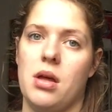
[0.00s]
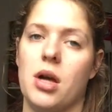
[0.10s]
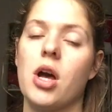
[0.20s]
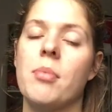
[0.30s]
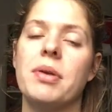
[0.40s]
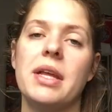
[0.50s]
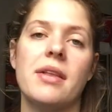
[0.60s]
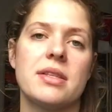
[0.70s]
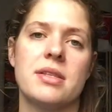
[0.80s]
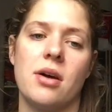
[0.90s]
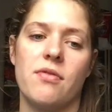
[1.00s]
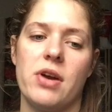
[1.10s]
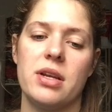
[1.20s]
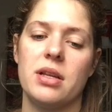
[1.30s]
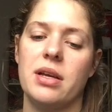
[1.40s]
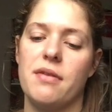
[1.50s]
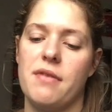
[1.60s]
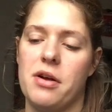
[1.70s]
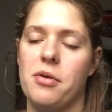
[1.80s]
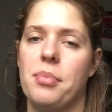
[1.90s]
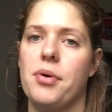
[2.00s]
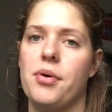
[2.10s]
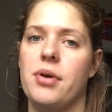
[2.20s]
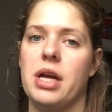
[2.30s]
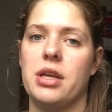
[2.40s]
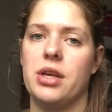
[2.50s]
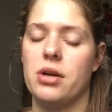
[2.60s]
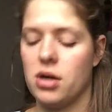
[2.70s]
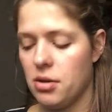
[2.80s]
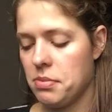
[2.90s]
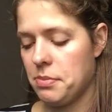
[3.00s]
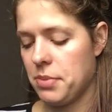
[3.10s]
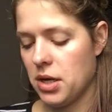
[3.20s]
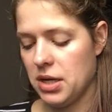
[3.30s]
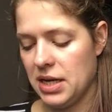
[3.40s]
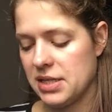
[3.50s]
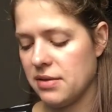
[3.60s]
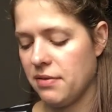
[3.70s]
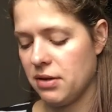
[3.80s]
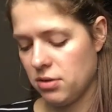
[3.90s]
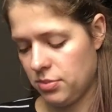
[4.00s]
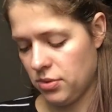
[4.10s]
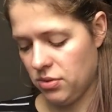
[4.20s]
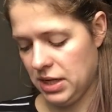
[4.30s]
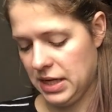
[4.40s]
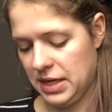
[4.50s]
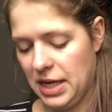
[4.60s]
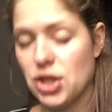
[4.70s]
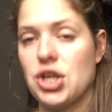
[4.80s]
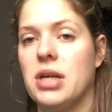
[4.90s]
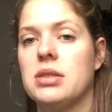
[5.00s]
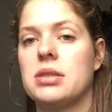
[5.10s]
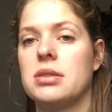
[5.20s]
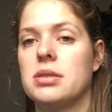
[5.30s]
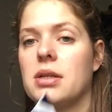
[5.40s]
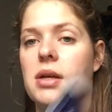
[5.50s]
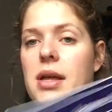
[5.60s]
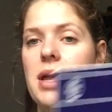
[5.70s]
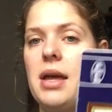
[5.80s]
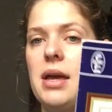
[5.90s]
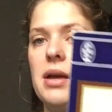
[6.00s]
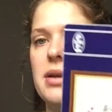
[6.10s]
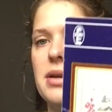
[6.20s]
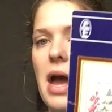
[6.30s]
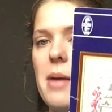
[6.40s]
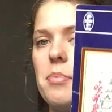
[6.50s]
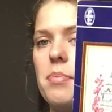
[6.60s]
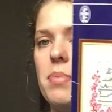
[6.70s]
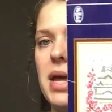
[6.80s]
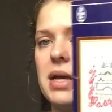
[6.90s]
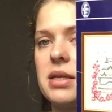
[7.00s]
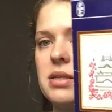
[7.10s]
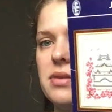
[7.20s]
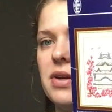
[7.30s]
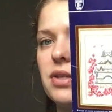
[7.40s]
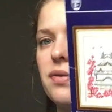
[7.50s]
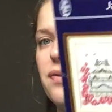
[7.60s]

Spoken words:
a company that's not readily available in Europe, but is available in Asia. And I picked, there's